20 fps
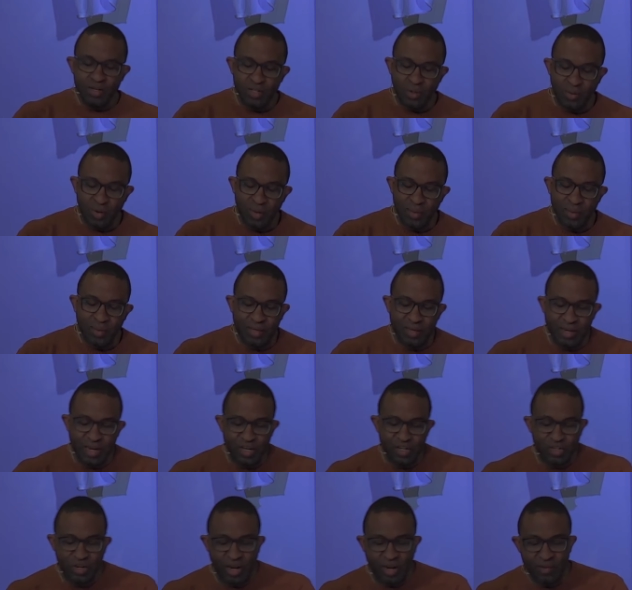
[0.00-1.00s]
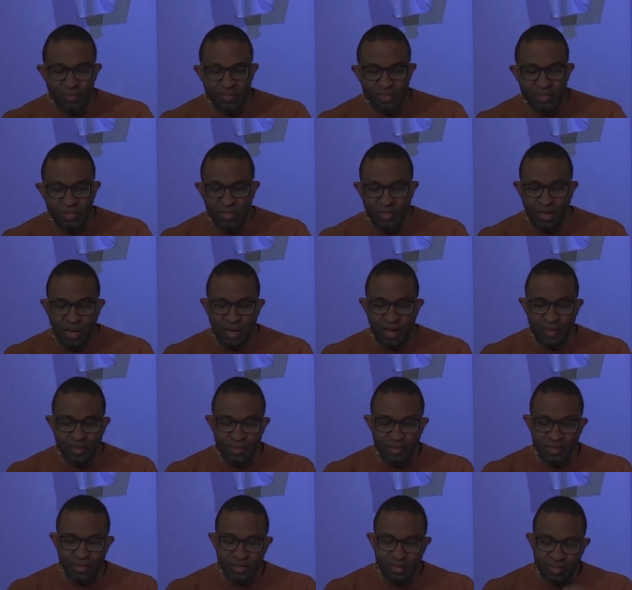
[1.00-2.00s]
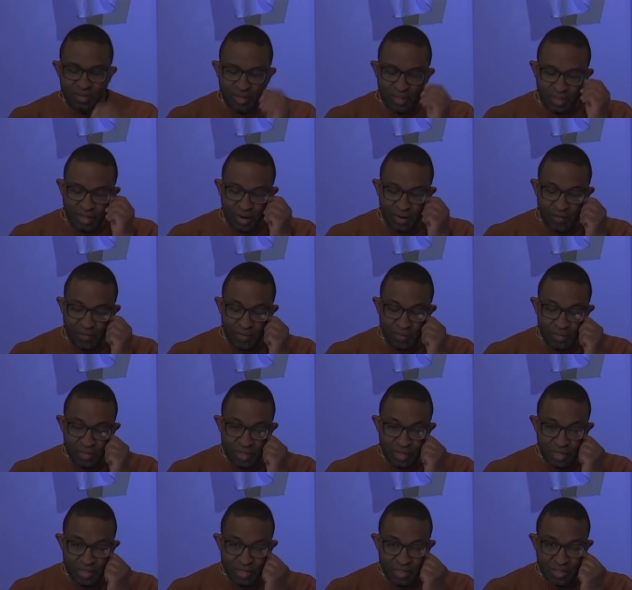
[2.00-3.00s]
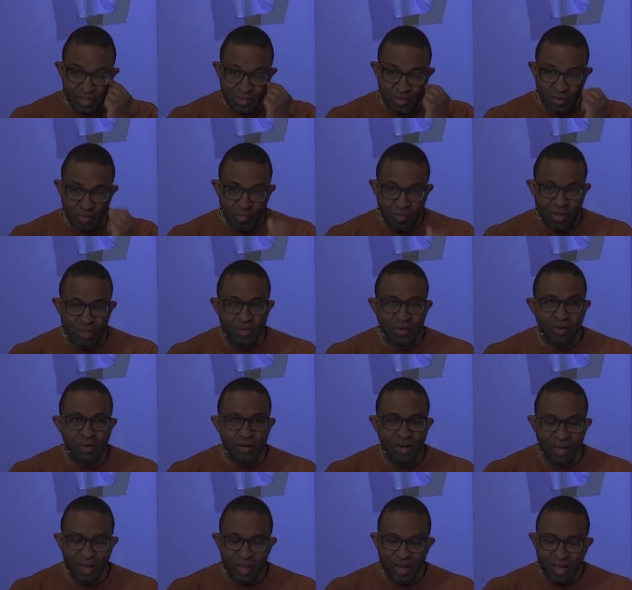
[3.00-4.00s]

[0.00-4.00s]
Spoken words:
So we're gonna be looking at James. This is the letter from Jesus's little brother.